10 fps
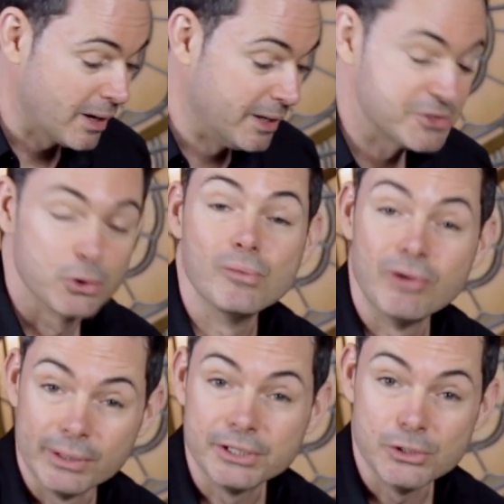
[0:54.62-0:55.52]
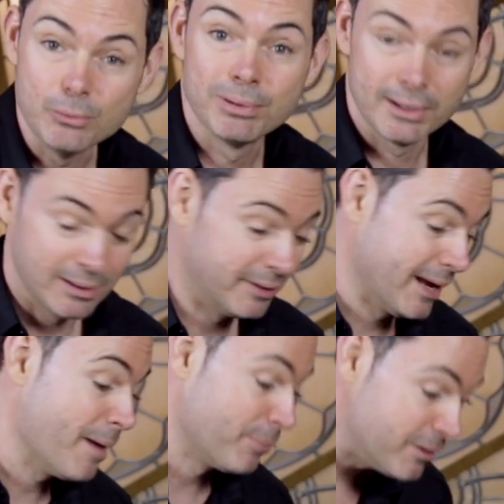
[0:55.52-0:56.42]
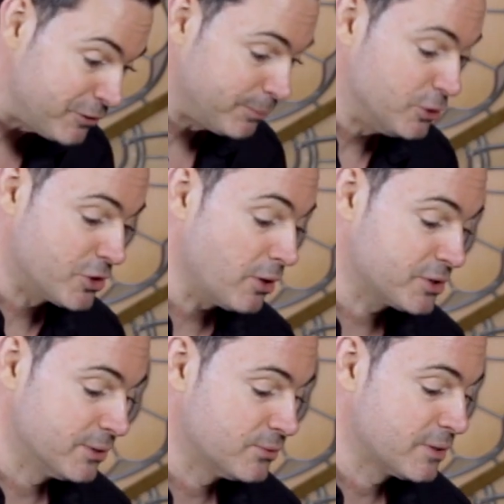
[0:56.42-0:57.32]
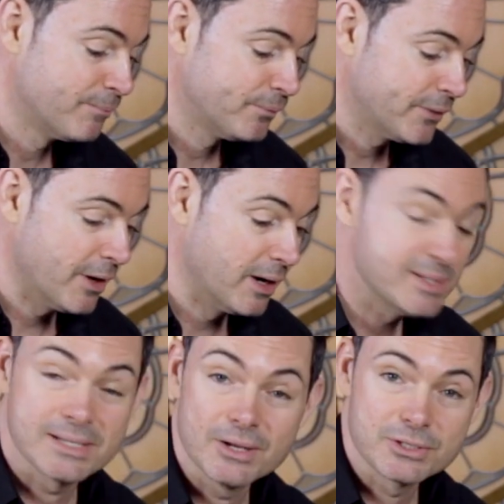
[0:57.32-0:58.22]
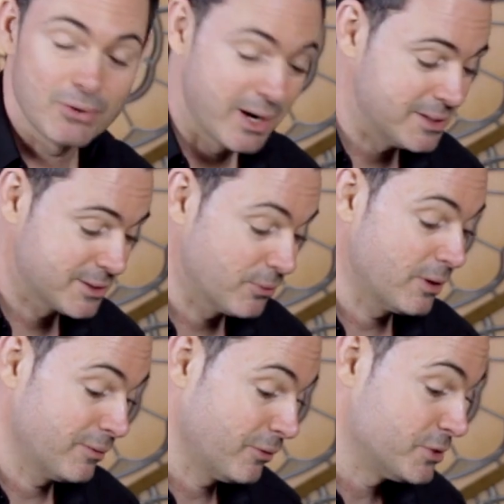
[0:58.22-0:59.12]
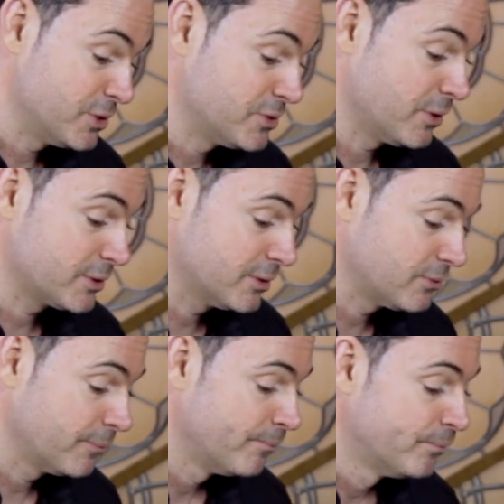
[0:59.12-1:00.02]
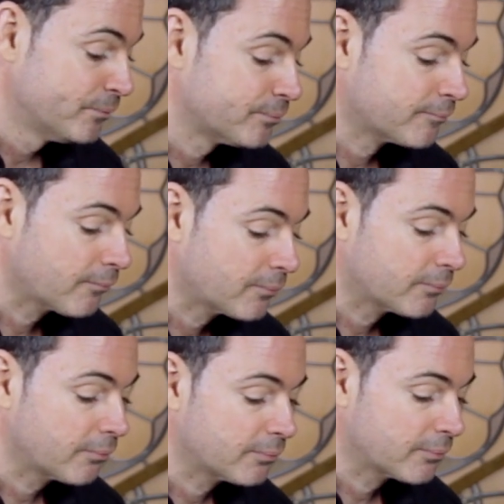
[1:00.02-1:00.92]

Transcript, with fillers: And it's all very cute playing like that. But if you use octaves, uh, it sounds great, so if I was using octaves, like